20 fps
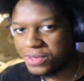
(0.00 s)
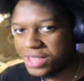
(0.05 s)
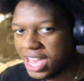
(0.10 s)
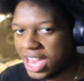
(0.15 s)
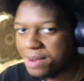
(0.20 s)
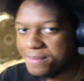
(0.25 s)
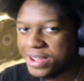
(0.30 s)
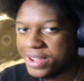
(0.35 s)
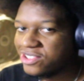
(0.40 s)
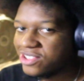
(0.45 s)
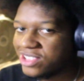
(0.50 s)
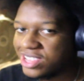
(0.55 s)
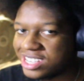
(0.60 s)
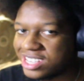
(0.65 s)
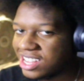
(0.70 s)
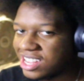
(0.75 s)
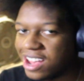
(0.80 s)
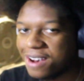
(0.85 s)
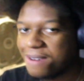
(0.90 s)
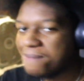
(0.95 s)
The animation
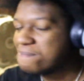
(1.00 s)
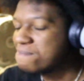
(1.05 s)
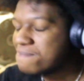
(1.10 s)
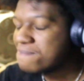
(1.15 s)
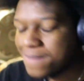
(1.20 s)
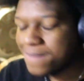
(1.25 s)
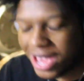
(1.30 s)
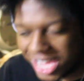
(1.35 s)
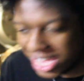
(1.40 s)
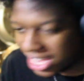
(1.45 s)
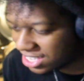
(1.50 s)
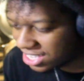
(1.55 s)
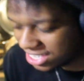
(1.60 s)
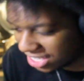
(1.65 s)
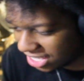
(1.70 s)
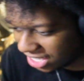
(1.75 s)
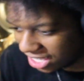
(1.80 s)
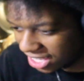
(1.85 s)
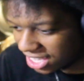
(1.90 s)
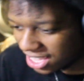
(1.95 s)
looks
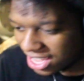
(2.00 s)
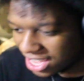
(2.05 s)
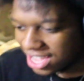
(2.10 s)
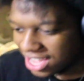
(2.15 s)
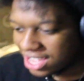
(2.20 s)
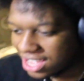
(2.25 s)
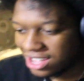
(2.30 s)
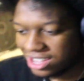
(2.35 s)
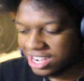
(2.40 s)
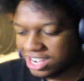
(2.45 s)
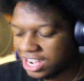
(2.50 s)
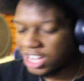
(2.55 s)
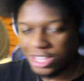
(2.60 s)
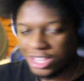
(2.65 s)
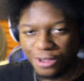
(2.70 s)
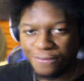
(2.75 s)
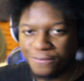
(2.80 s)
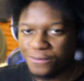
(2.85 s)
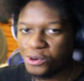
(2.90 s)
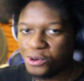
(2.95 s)
amazing,
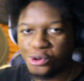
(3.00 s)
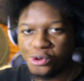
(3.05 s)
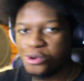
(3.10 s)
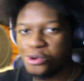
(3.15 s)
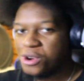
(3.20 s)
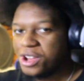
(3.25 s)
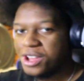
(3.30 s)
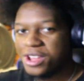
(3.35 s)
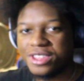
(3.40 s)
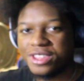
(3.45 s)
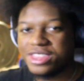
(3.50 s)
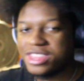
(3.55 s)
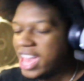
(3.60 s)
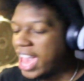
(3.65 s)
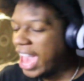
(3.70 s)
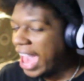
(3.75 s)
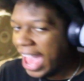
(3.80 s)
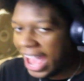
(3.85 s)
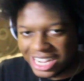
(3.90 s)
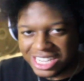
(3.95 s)
colorful, the
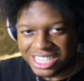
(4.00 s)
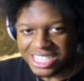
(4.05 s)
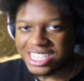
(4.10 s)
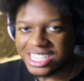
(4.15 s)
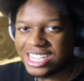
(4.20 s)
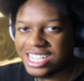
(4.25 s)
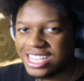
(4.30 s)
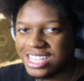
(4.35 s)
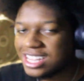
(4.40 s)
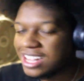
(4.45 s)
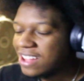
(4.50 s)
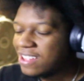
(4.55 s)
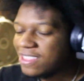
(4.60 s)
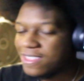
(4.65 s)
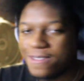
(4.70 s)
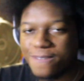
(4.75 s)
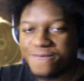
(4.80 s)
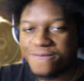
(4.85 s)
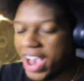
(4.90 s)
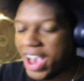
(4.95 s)
action,
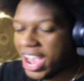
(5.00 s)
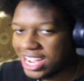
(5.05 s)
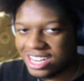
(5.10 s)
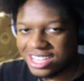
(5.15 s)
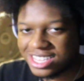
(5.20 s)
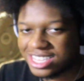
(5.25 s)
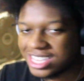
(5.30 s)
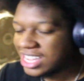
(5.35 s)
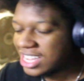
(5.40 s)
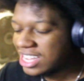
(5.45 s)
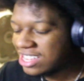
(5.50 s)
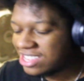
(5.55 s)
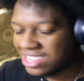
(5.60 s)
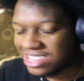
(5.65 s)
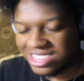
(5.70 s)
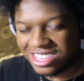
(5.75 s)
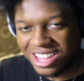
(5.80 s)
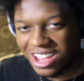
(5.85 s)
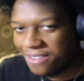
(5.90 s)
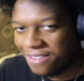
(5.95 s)
the fighting things and
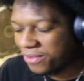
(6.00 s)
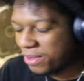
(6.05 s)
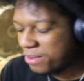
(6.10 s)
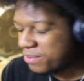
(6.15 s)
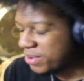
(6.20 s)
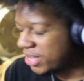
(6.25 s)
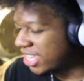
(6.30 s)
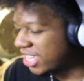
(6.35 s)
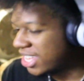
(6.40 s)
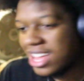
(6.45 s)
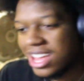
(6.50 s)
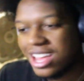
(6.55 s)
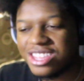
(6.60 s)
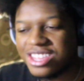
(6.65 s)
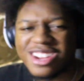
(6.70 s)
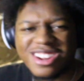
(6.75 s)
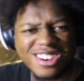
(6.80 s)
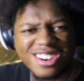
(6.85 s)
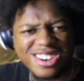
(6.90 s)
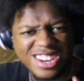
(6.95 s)
stuff with it.
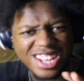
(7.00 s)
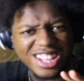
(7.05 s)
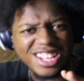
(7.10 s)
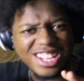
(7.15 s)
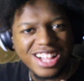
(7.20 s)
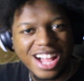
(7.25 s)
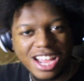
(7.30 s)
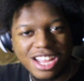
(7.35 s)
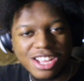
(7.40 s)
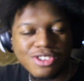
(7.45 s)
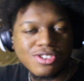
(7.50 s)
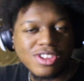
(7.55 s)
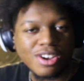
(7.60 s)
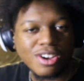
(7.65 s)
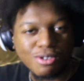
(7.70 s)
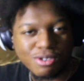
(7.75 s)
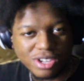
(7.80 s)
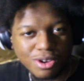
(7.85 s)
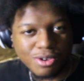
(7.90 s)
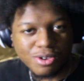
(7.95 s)
The look like they're
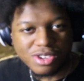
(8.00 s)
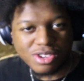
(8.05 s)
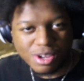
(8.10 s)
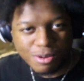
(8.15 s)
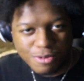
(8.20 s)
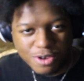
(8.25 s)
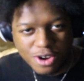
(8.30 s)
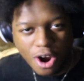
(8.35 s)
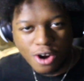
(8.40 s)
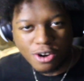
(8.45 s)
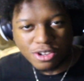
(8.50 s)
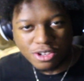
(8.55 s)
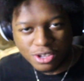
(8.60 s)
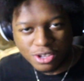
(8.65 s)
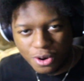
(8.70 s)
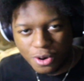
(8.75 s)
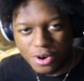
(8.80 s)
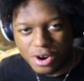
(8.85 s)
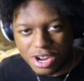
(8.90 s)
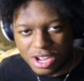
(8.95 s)
gonna show some dark
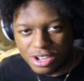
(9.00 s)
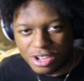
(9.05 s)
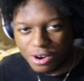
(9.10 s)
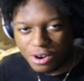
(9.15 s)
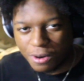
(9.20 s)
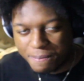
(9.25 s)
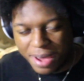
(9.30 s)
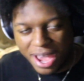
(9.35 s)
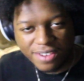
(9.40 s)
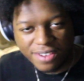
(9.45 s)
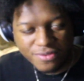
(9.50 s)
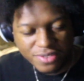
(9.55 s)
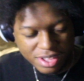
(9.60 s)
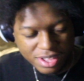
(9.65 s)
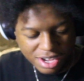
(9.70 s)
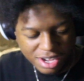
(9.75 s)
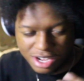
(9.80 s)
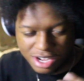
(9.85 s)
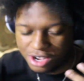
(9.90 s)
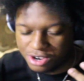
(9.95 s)
story, you know,
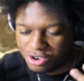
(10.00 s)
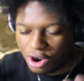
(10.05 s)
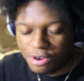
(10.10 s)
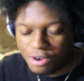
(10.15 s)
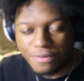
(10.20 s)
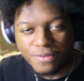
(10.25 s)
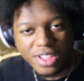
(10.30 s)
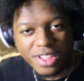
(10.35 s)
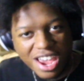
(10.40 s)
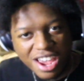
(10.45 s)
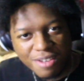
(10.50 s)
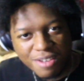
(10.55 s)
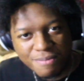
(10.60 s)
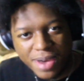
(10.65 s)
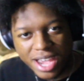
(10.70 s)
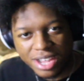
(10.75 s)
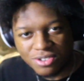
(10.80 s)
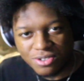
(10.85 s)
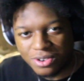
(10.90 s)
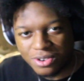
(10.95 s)
dark
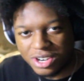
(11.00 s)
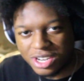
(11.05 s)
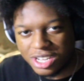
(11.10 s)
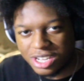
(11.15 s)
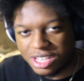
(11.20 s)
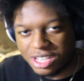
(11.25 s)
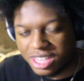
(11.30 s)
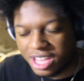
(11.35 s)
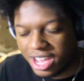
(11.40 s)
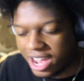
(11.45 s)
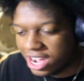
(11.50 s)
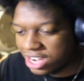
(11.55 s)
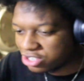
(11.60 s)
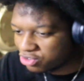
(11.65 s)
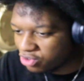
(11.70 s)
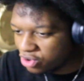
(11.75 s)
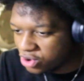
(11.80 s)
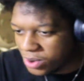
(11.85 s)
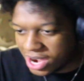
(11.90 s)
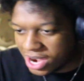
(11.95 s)
flashbacks on the
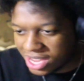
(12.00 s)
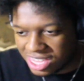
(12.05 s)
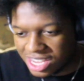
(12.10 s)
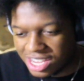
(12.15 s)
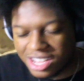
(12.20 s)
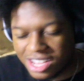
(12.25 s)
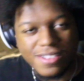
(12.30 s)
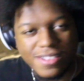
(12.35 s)
Hashira right there.